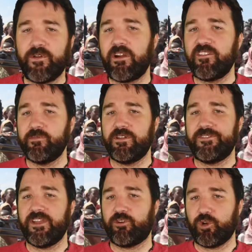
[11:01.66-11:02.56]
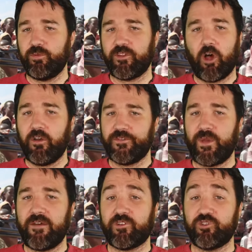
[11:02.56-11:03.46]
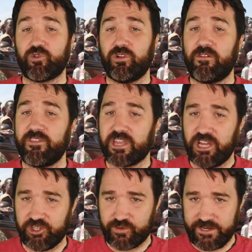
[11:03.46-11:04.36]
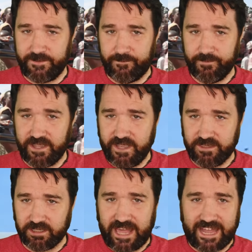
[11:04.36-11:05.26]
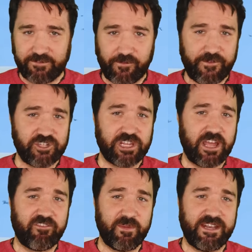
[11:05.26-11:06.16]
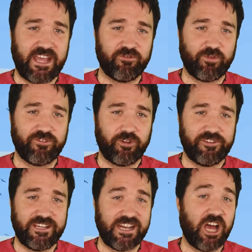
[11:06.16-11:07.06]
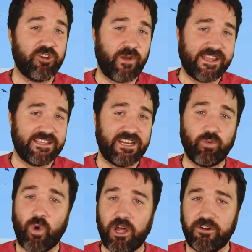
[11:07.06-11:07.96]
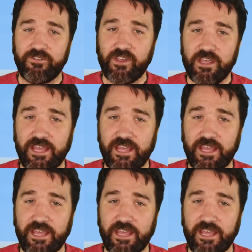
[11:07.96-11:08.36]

Various militant groups also have control over the country. The lack of efficient government has resulted in unregulated waters